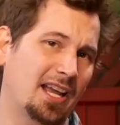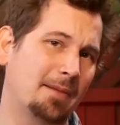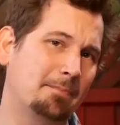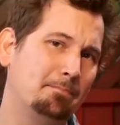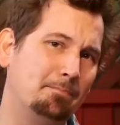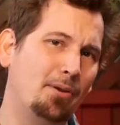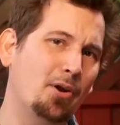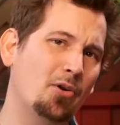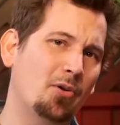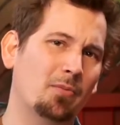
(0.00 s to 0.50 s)

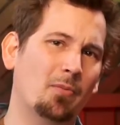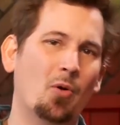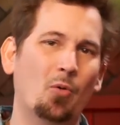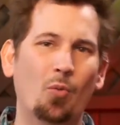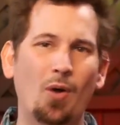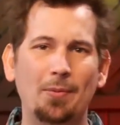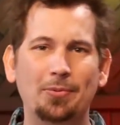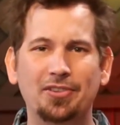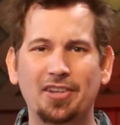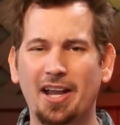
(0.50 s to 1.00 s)
like, boom,
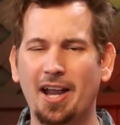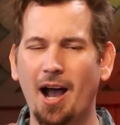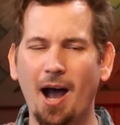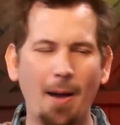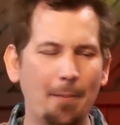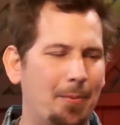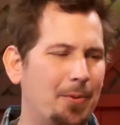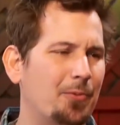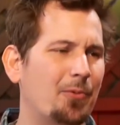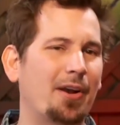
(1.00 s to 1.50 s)
website
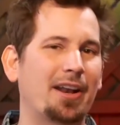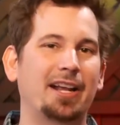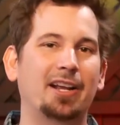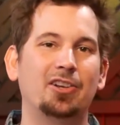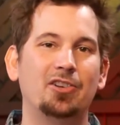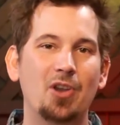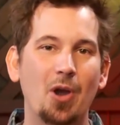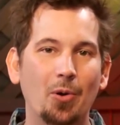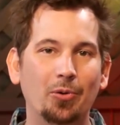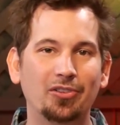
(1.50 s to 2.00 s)
up and
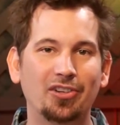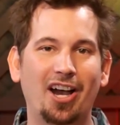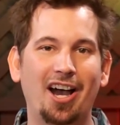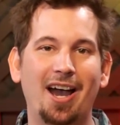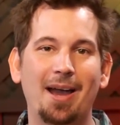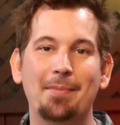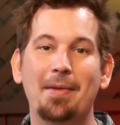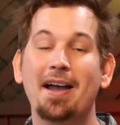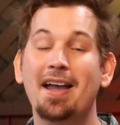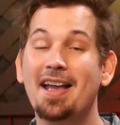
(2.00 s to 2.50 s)
running, no
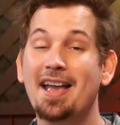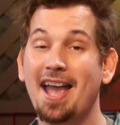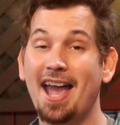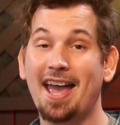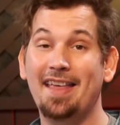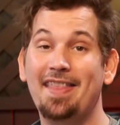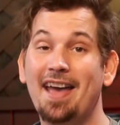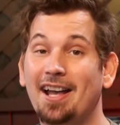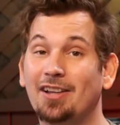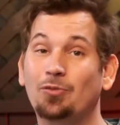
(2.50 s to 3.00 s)
time.
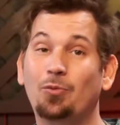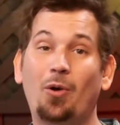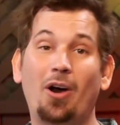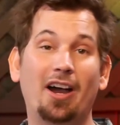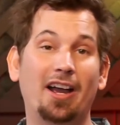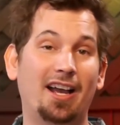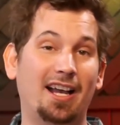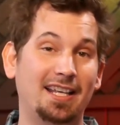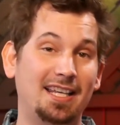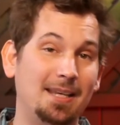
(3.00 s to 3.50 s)
And that's
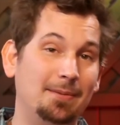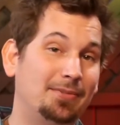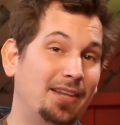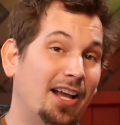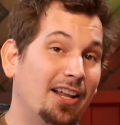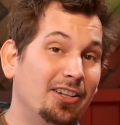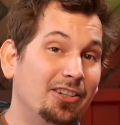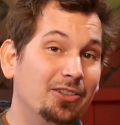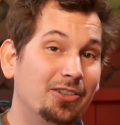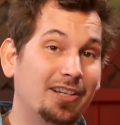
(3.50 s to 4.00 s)
why I keep
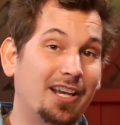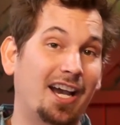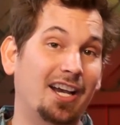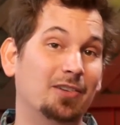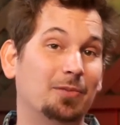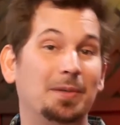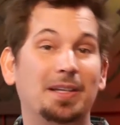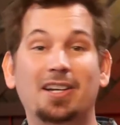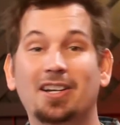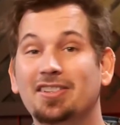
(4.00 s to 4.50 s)
telling you
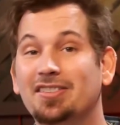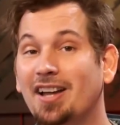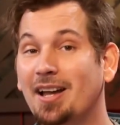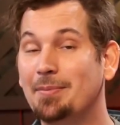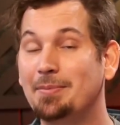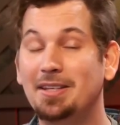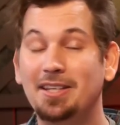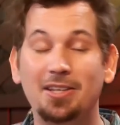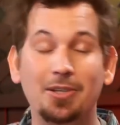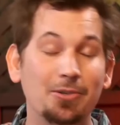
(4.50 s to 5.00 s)
guys, because
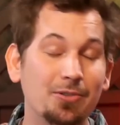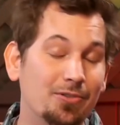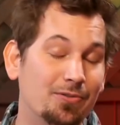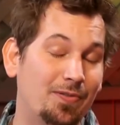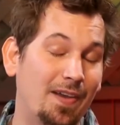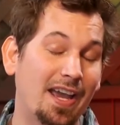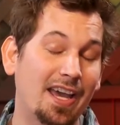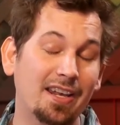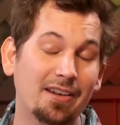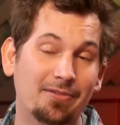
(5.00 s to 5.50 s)
I'm a huge
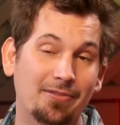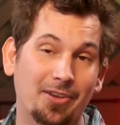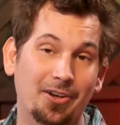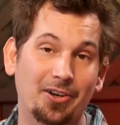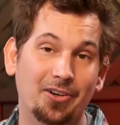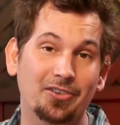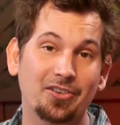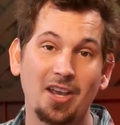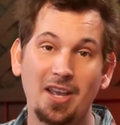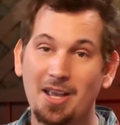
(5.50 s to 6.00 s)
fan of
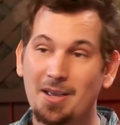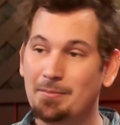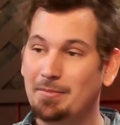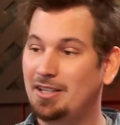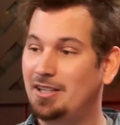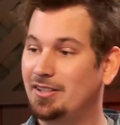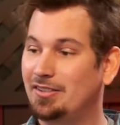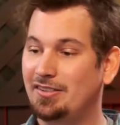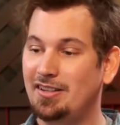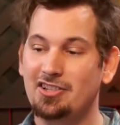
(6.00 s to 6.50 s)
theirs,
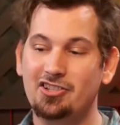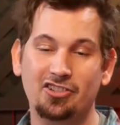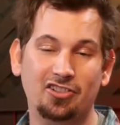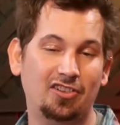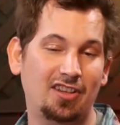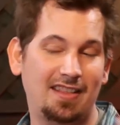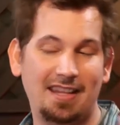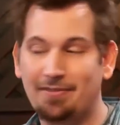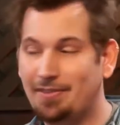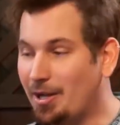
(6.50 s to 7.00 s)
because
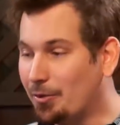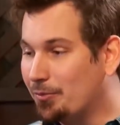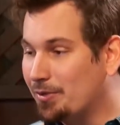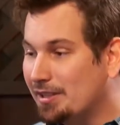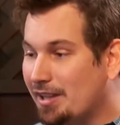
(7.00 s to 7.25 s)
they've got